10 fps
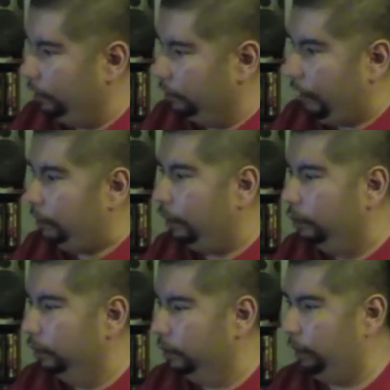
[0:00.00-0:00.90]
Very
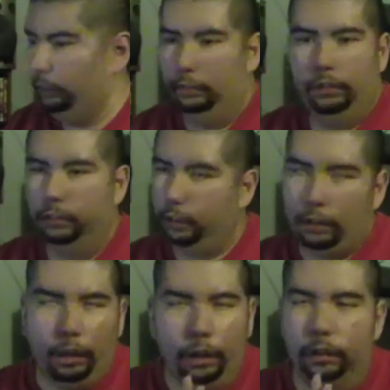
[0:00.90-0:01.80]
gruesome,
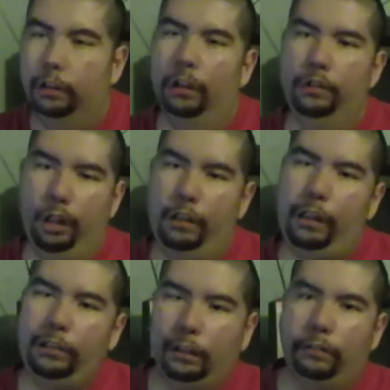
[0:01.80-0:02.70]
very gory, and
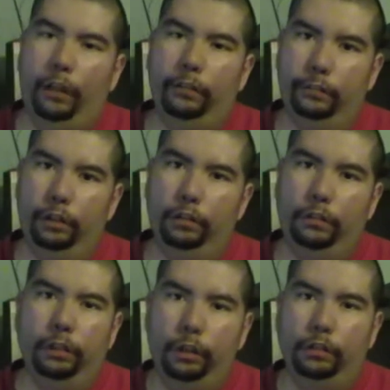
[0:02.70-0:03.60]
that's the problem too. The
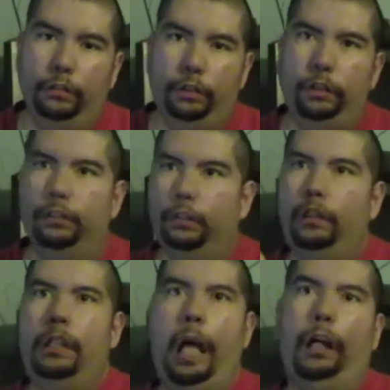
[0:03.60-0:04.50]
first one wasn't
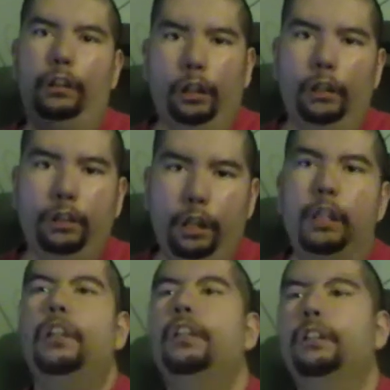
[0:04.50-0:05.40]
really that gory.
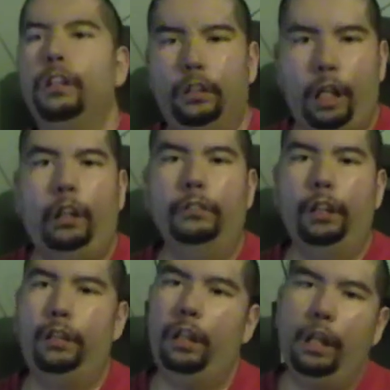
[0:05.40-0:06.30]
The second
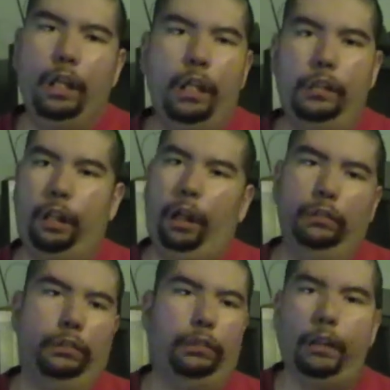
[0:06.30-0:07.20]
one is
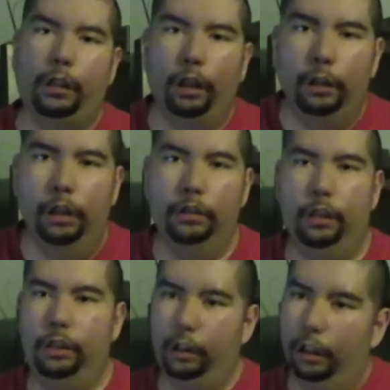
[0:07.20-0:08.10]
very
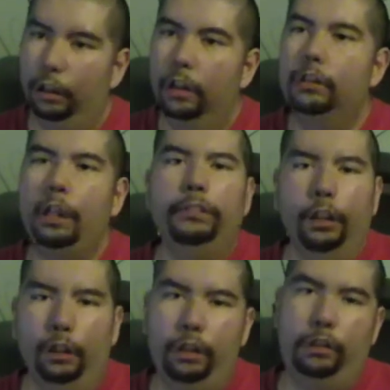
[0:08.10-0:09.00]
gory, so they
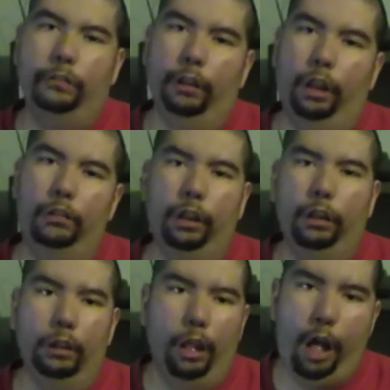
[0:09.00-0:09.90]
focused more on the
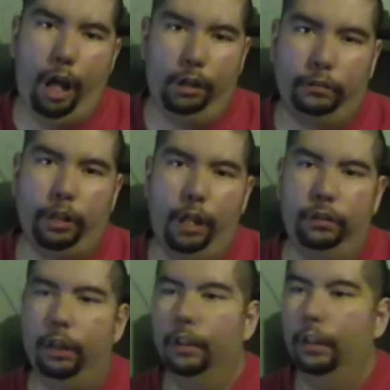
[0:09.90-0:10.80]
gore
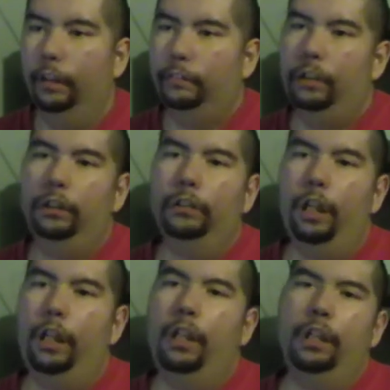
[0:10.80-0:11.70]
aspect. But
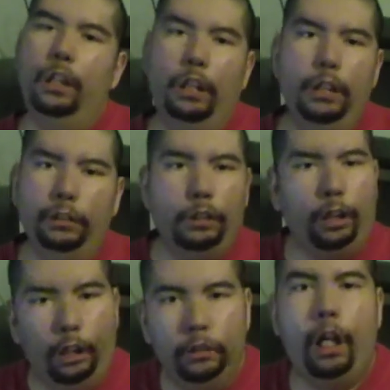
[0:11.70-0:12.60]
anyway, it was
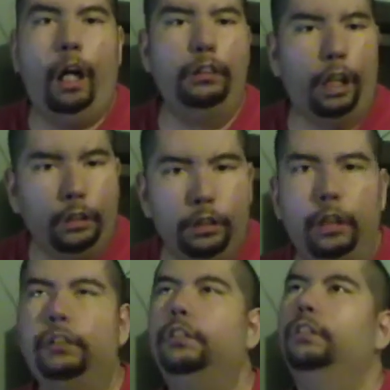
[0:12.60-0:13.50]
good. I liked
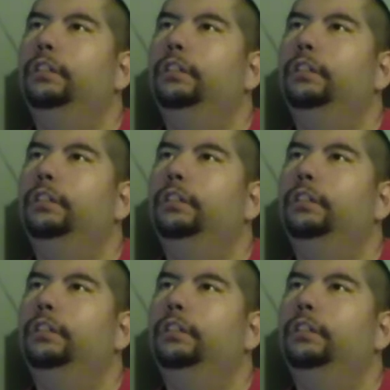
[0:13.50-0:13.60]
it,